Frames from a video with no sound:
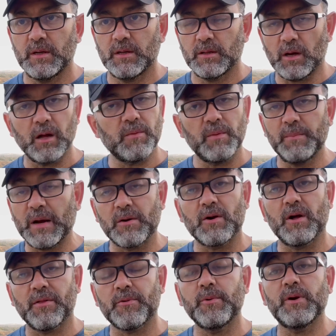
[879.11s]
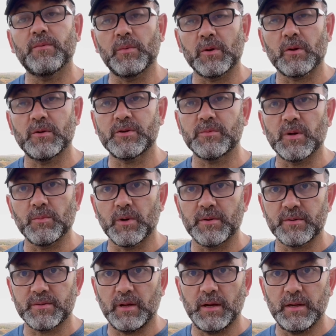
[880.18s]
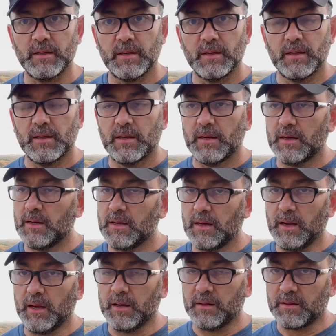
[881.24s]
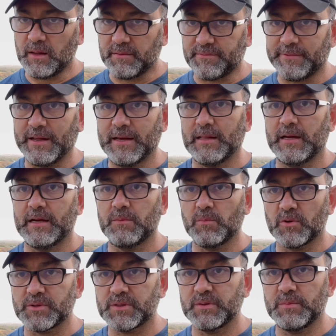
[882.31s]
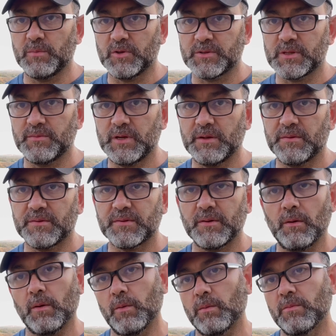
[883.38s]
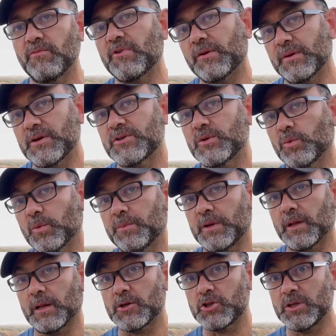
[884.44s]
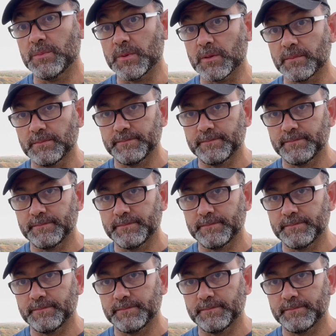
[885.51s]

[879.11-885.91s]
All 3 of them are close to my brother's lot, and it's flat land, most of it. So foundation would be a lot cheaper.